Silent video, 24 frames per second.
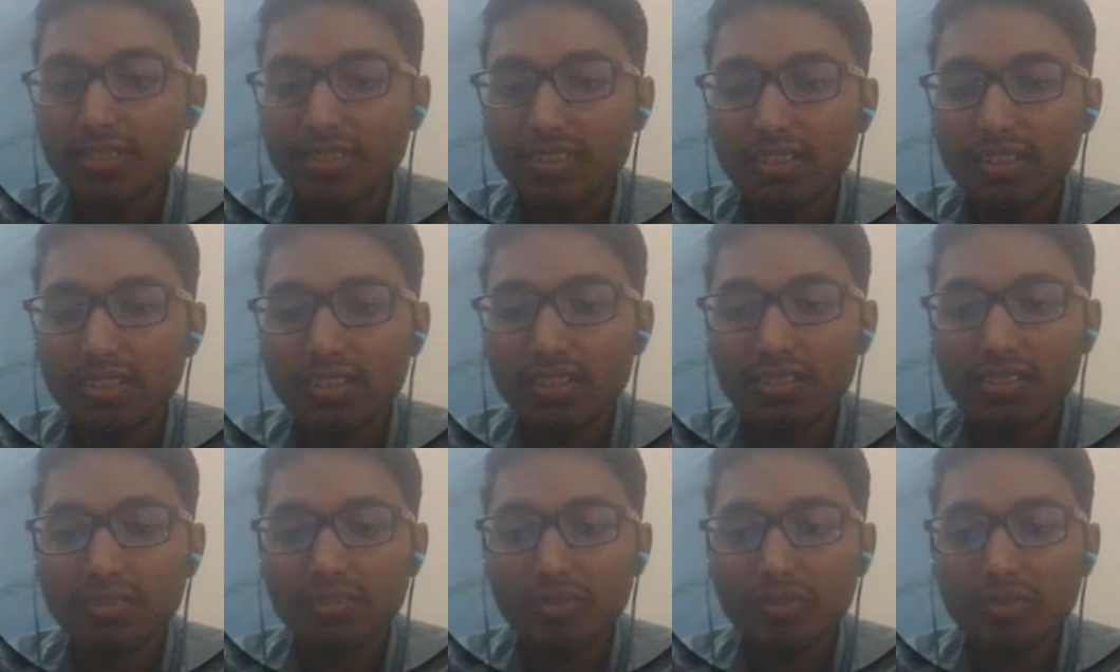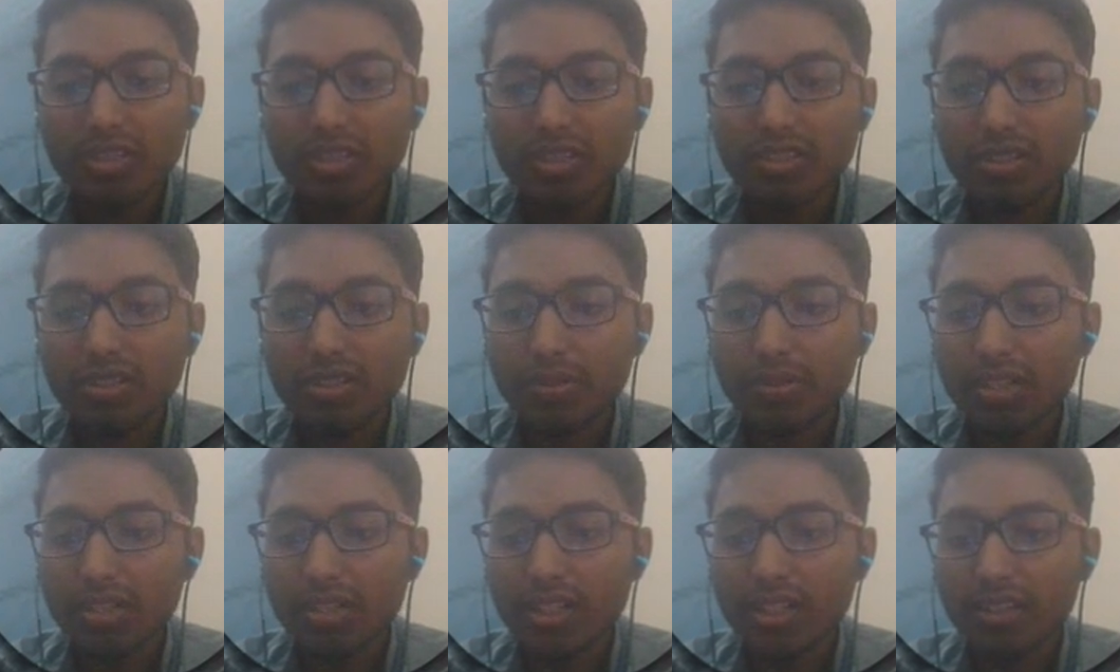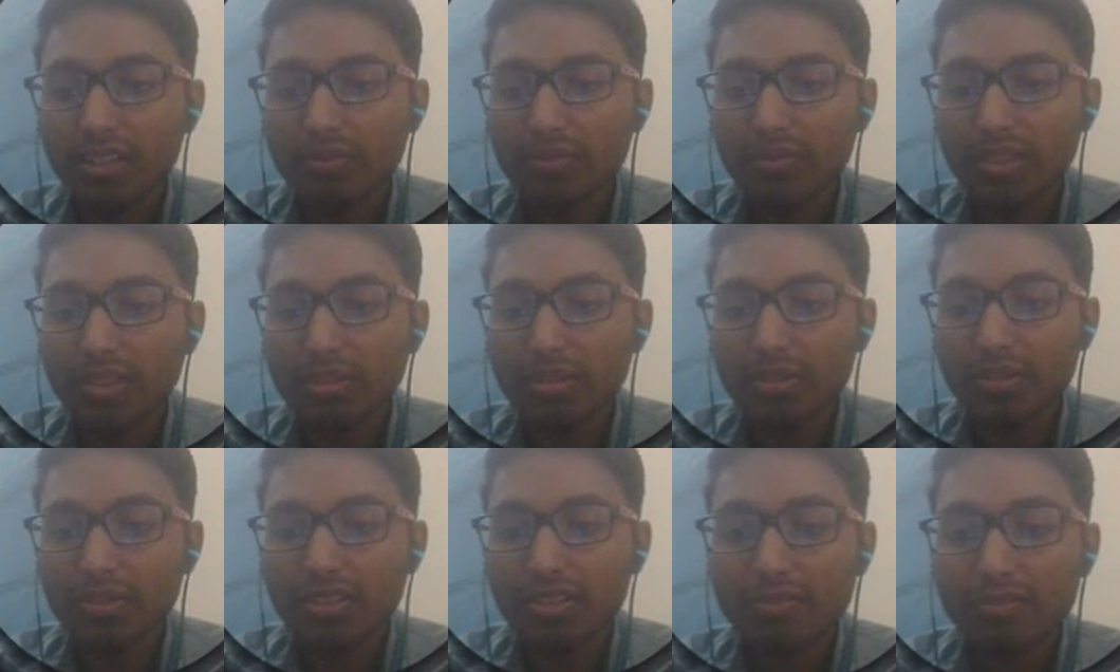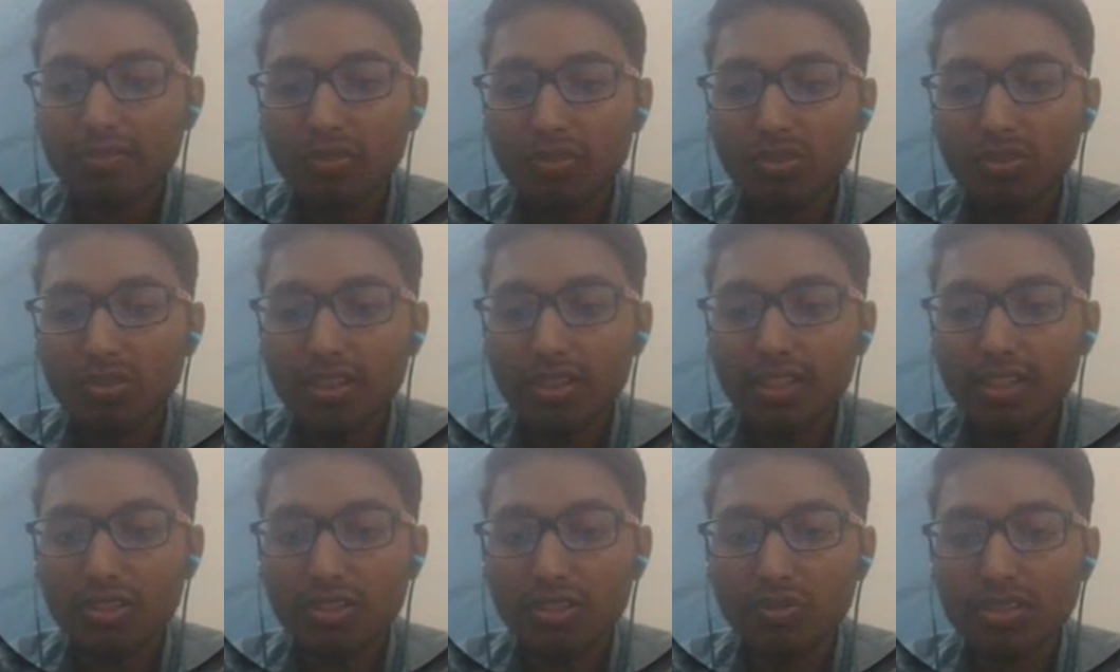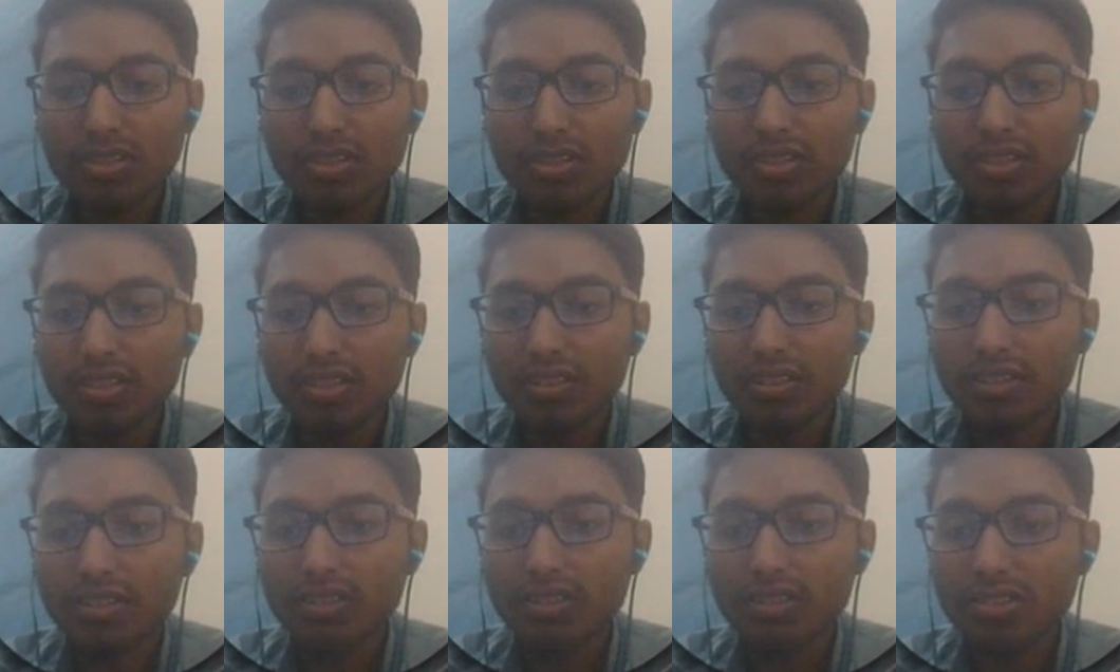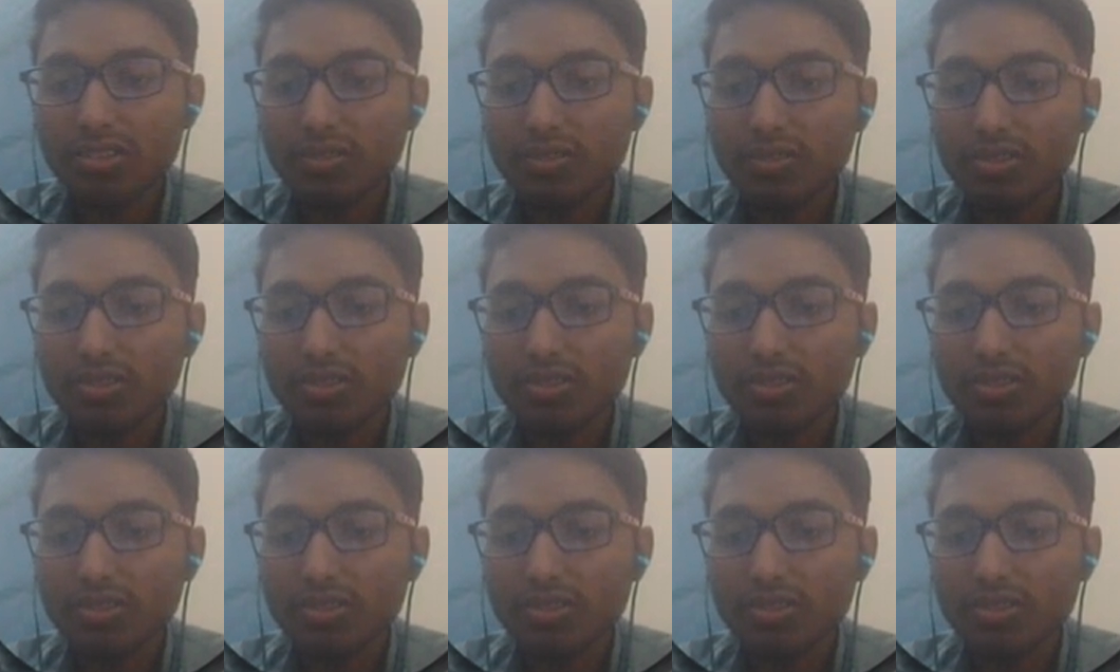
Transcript: and which is our target variable is fraud, and you can see the